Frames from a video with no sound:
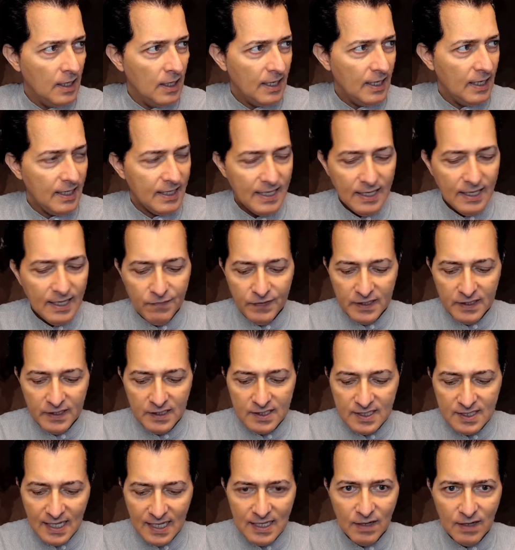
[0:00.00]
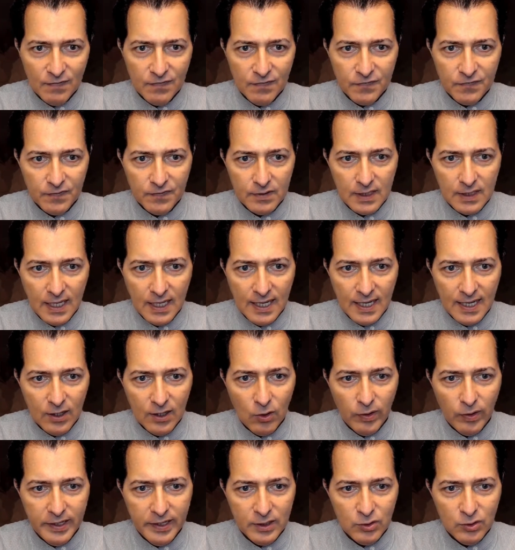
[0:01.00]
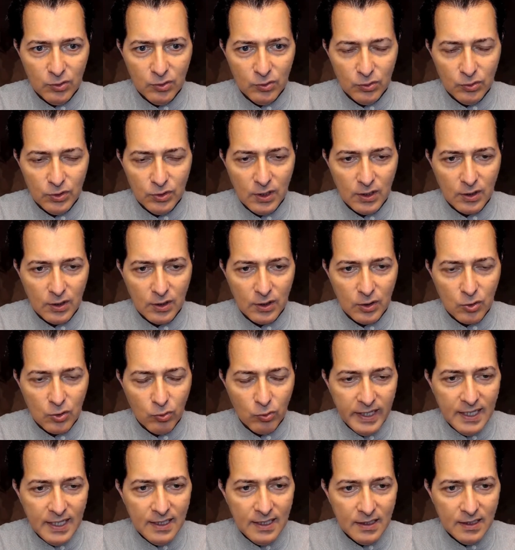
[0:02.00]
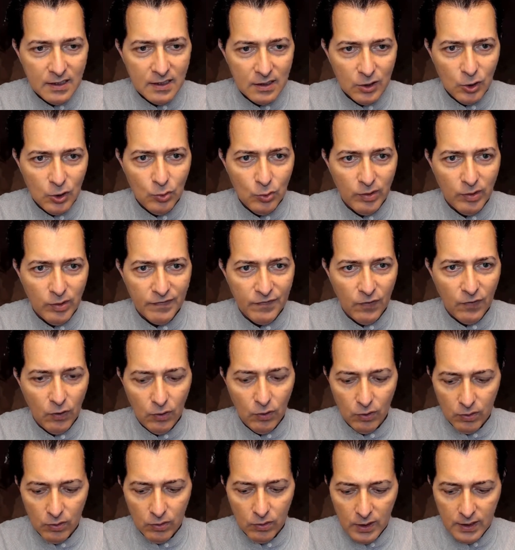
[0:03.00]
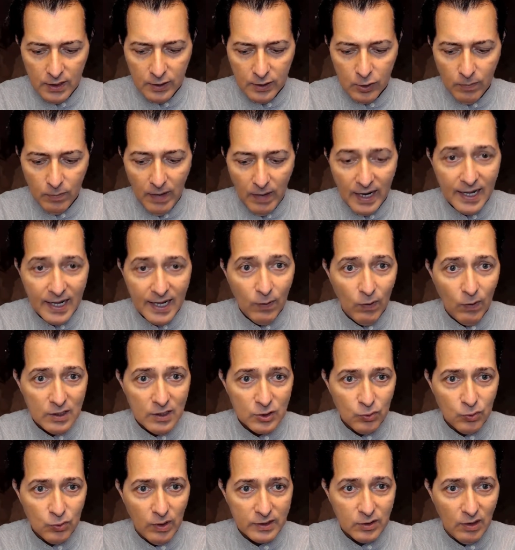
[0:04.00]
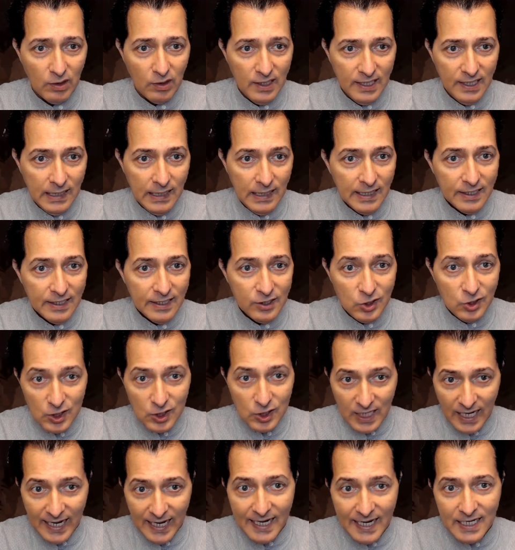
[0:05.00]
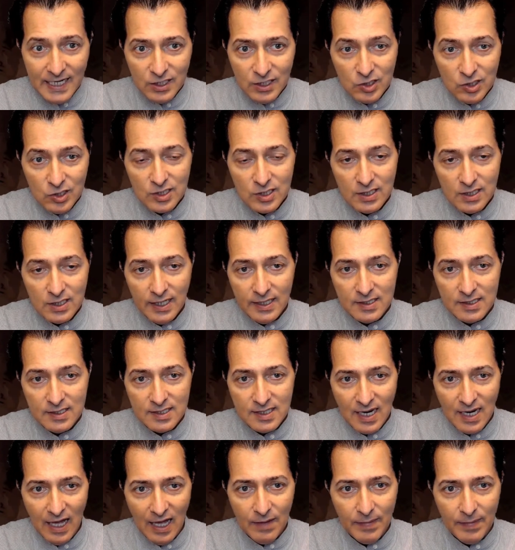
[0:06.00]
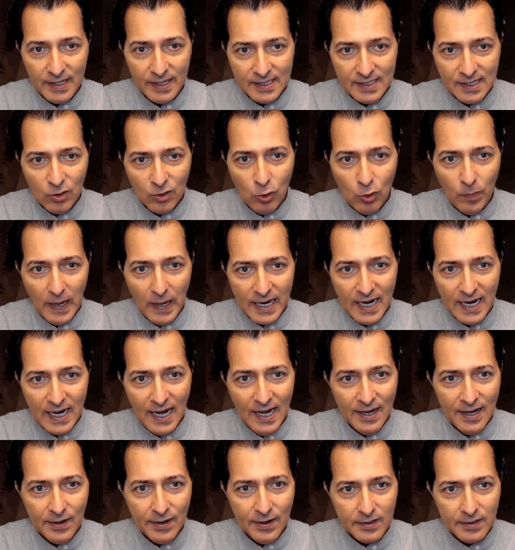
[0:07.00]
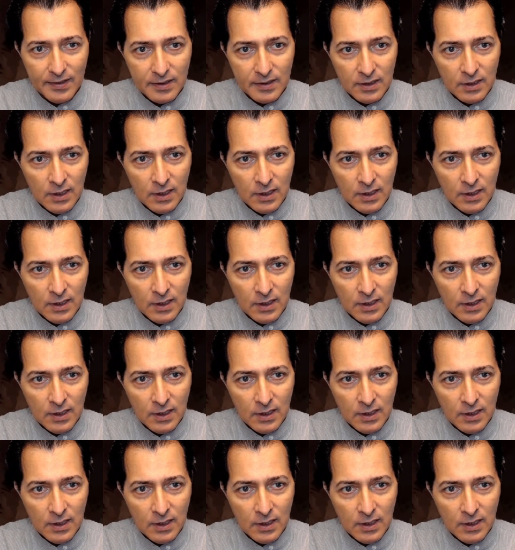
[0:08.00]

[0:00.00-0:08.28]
If instead of going to the green UFO, the market was to actually change its climate and go back higher,